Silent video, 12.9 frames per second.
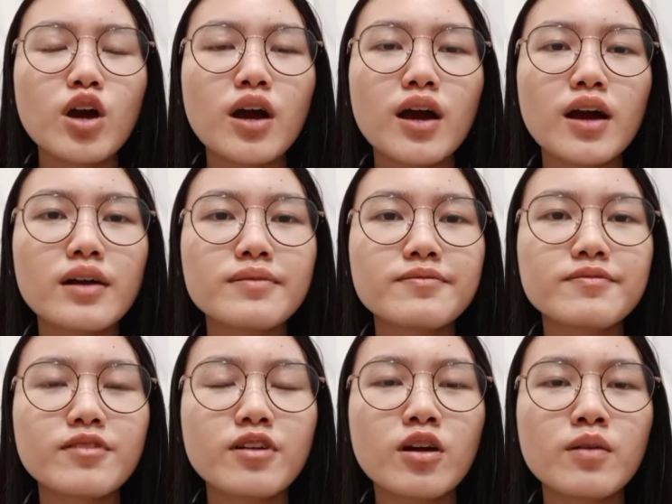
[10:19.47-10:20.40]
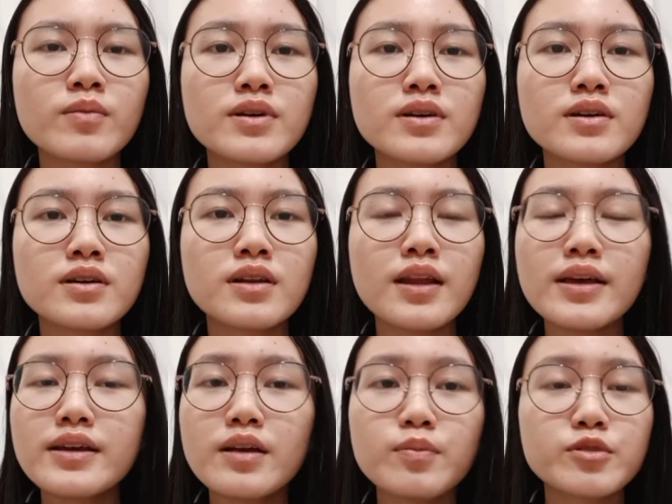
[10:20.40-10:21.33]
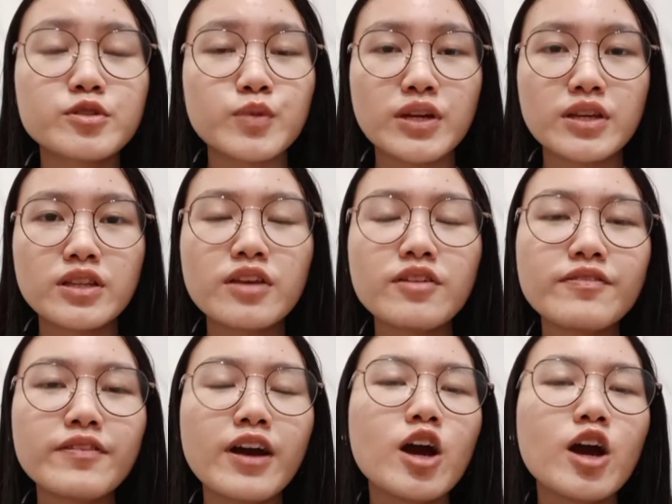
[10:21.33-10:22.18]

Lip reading: help from a legal perspective.